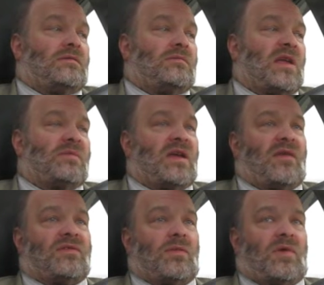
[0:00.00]
Maybe
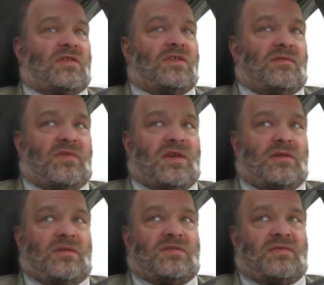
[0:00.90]
after watching
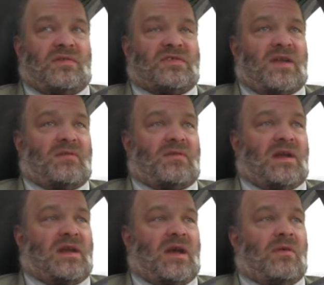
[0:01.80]
videos for 7 or
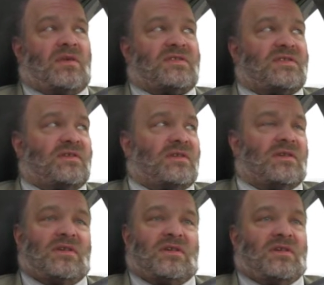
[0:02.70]
8 hours,
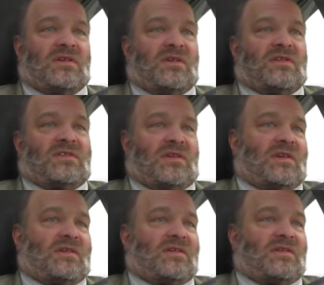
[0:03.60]
it's like